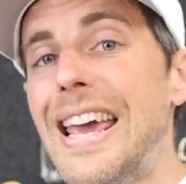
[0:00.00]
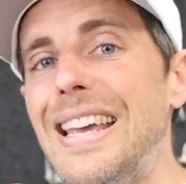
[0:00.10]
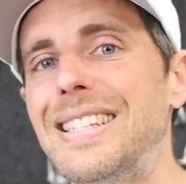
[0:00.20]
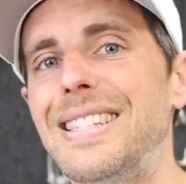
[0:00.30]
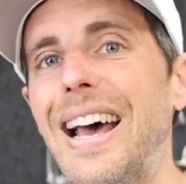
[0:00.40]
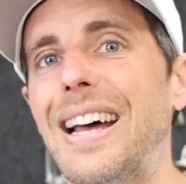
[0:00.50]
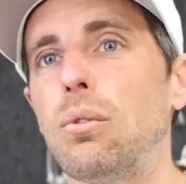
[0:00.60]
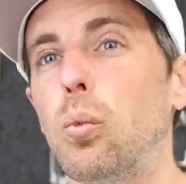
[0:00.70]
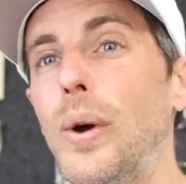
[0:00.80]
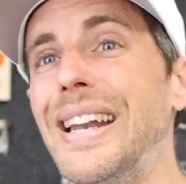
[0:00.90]
is
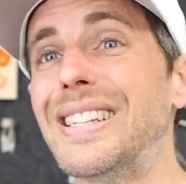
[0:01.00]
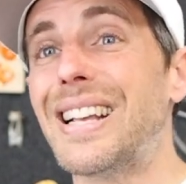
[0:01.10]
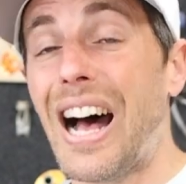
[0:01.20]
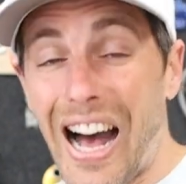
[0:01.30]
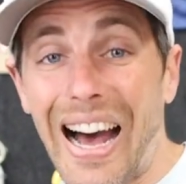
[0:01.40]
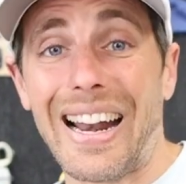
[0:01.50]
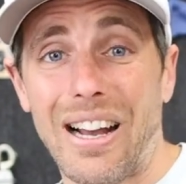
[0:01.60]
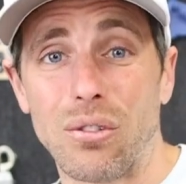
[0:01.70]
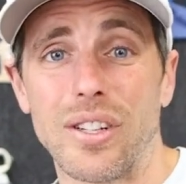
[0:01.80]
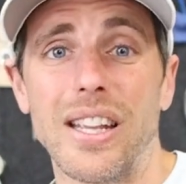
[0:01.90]
that when it's hot
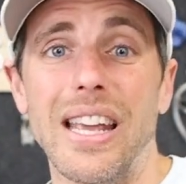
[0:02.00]
out,